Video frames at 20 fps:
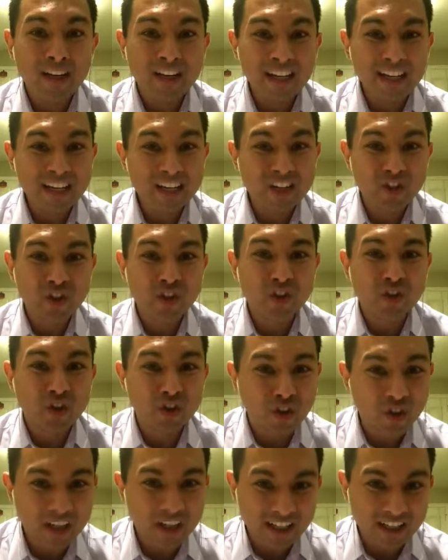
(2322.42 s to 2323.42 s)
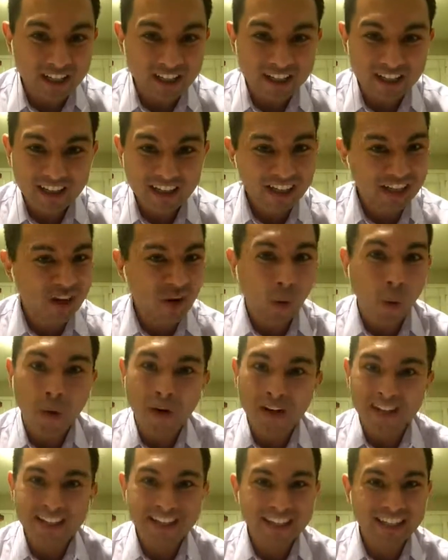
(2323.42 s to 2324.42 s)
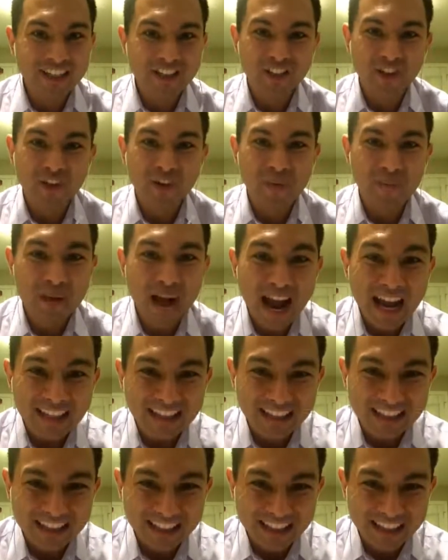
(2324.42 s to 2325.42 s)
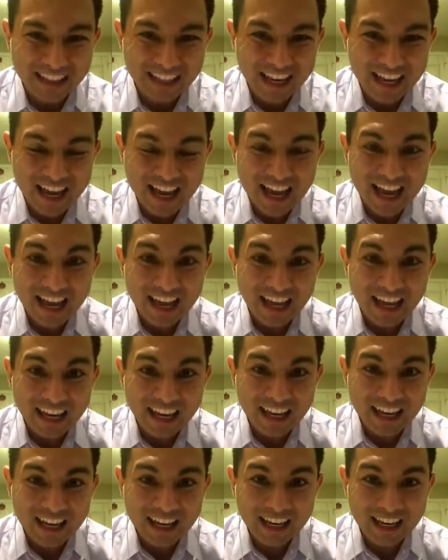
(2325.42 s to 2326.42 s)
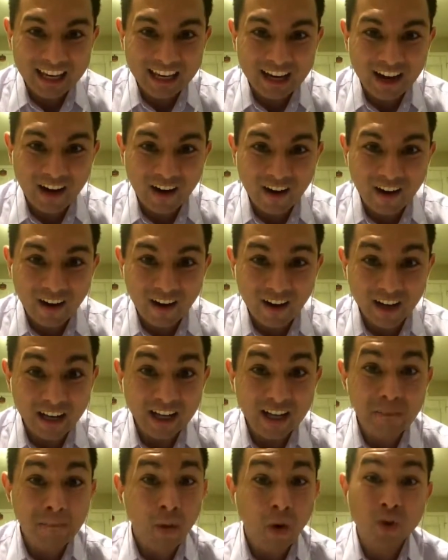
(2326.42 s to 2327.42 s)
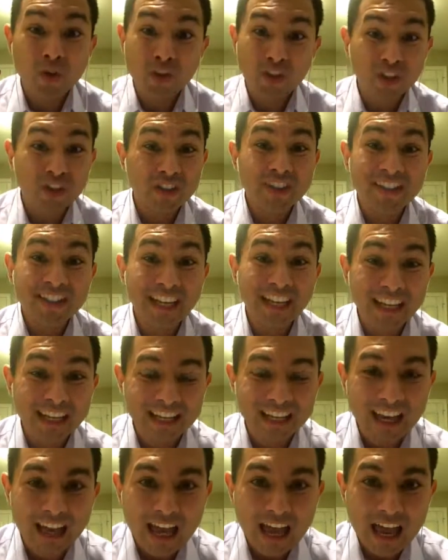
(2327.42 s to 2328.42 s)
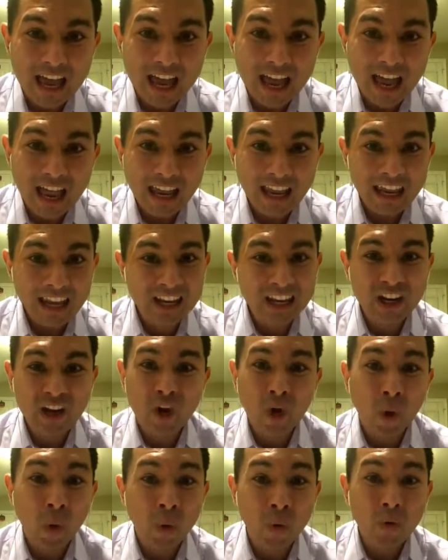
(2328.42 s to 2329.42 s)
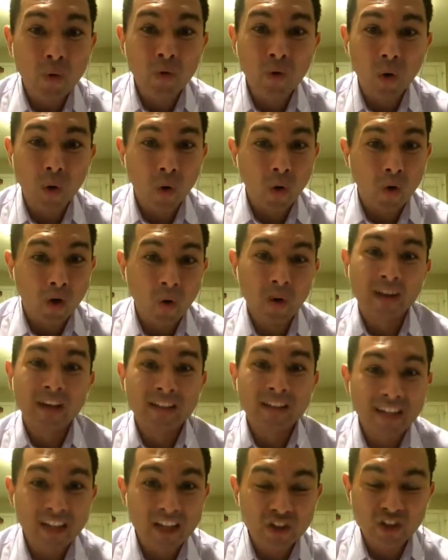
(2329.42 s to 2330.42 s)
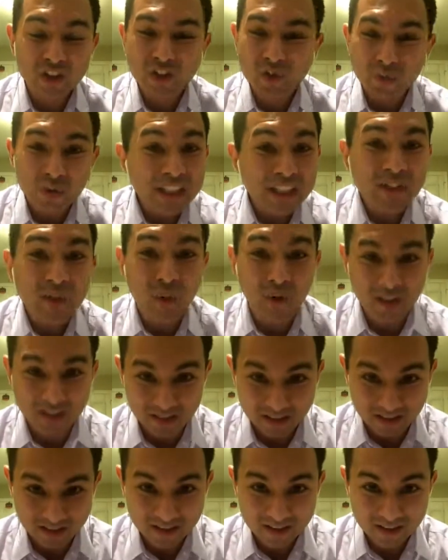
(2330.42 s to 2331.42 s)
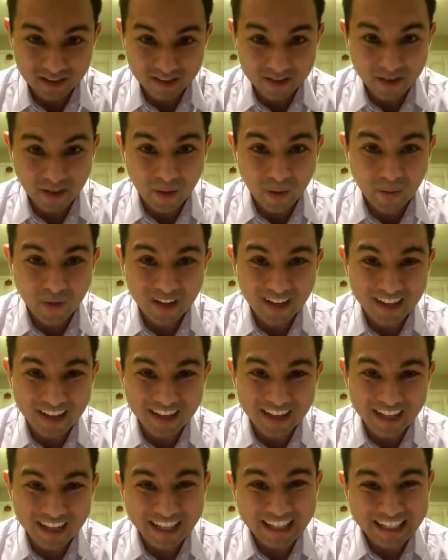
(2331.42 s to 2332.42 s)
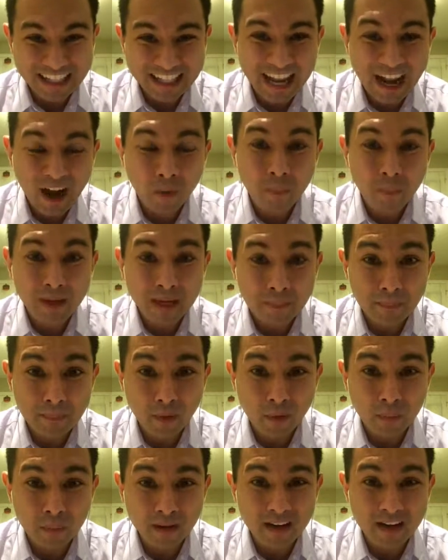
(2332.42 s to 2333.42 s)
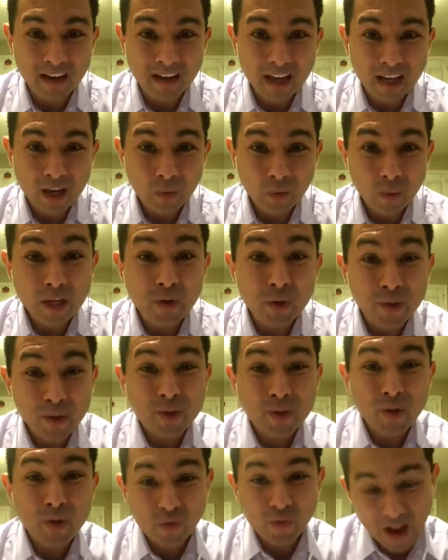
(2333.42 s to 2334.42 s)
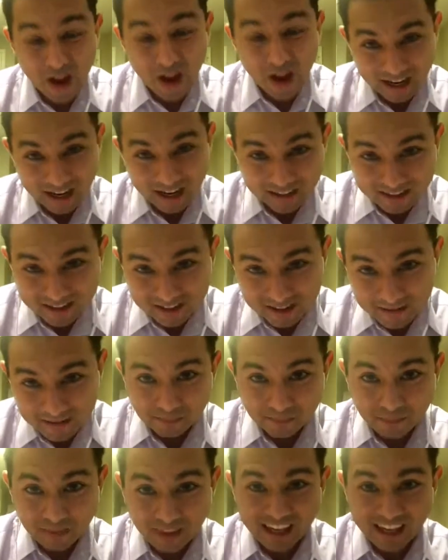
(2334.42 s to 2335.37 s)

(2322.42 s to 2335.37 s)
put an additional strain in our organizational capacity, in our emotional state, and in our own organization's resources. So it did help people, but we grew too fast.